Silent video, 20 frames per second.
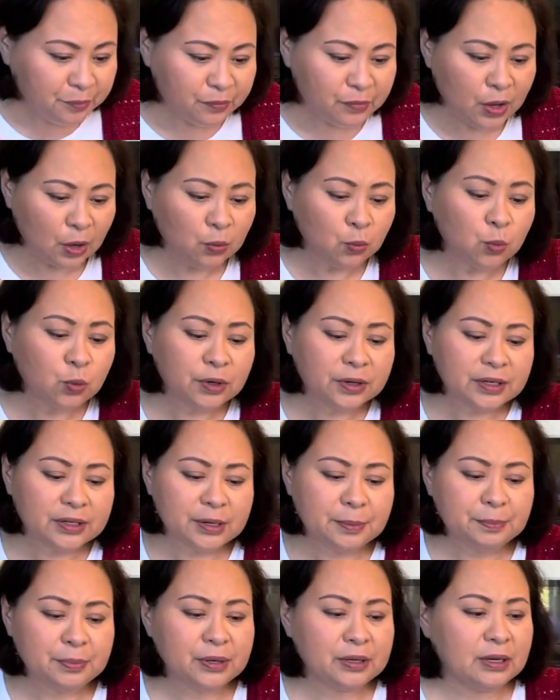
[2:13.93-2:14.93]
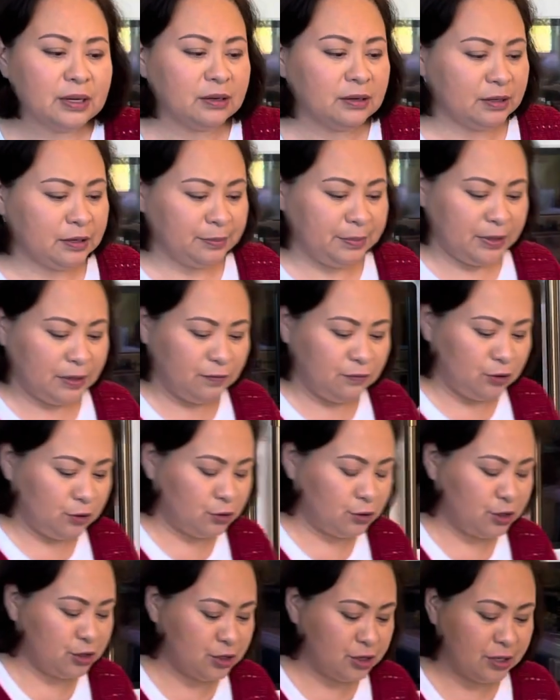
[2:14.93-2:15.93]
We're going to put a little bit of
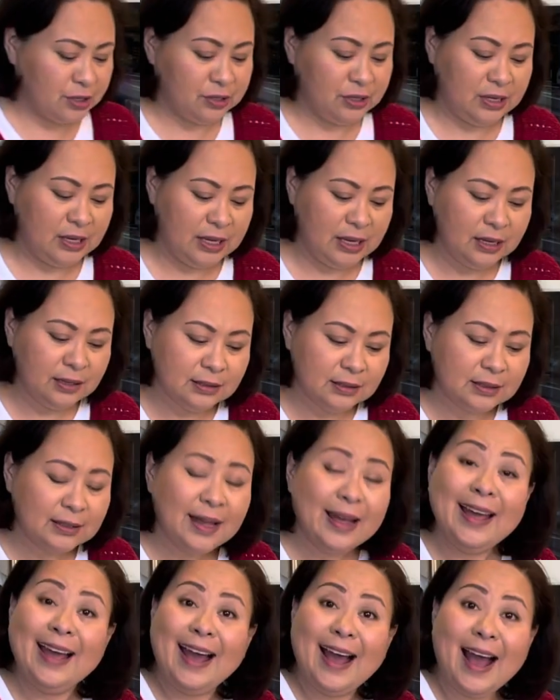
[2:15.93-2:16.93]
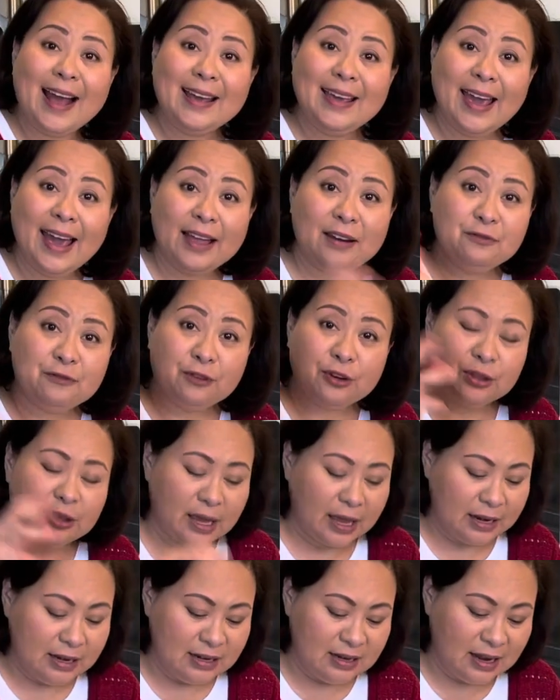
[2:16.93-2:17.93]
nutritional yeast, again for that
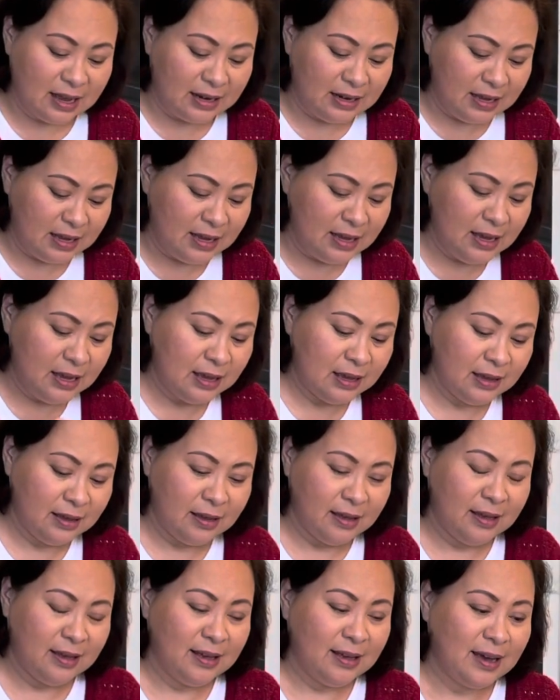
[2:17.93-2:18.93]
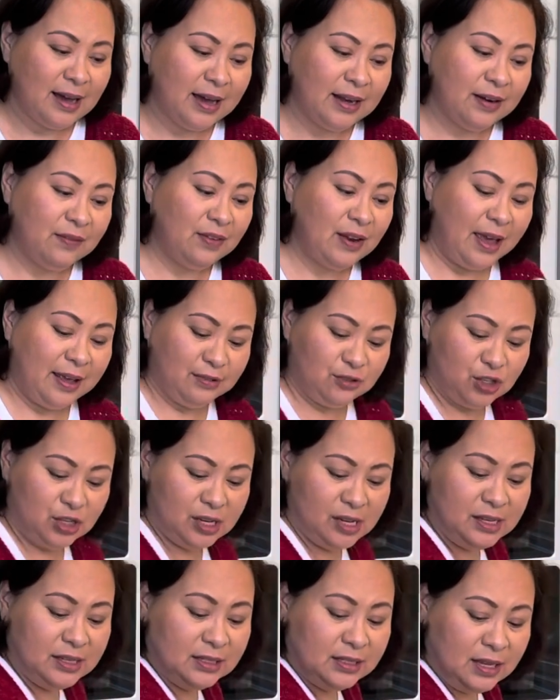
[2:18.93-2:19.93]
nutty, kind of like
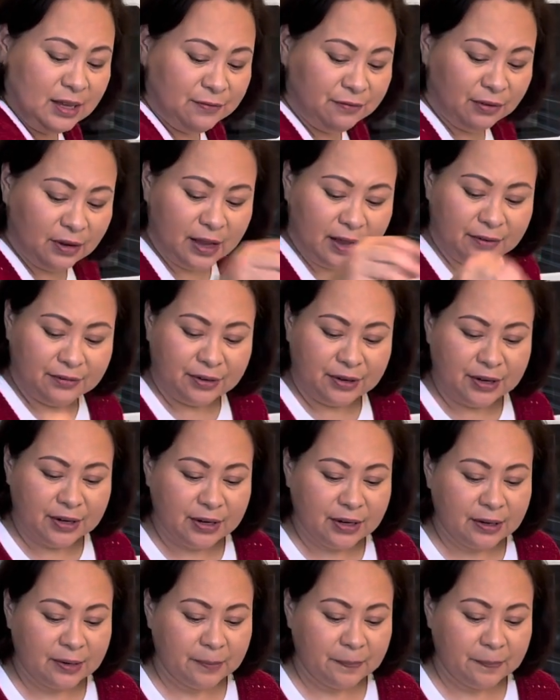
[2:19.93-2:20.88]
cheesy flavor.